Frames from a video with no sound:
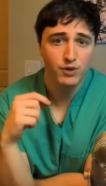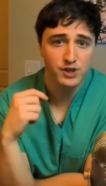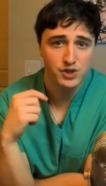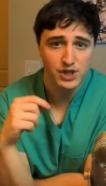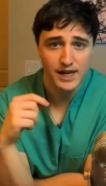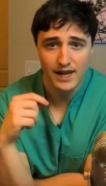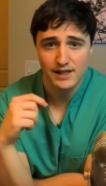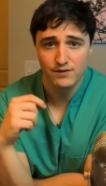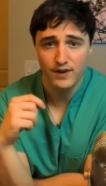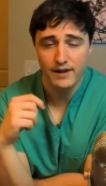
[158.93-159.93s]
it is
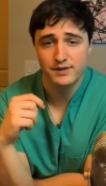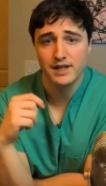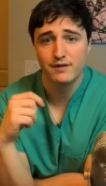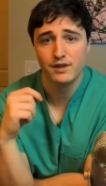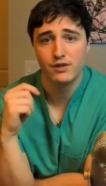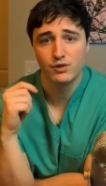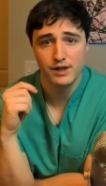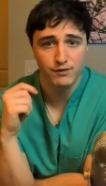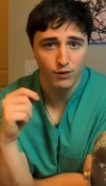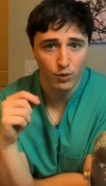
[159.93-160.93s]

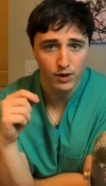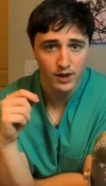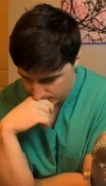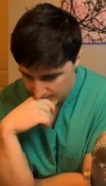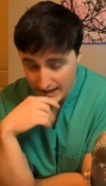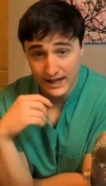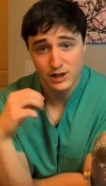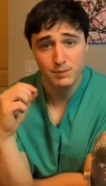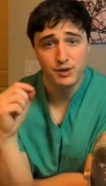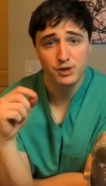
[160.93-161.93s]
GS5734 and it's
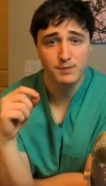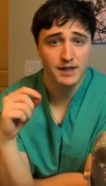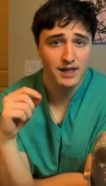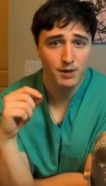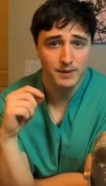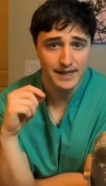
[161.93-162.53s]
produced by the company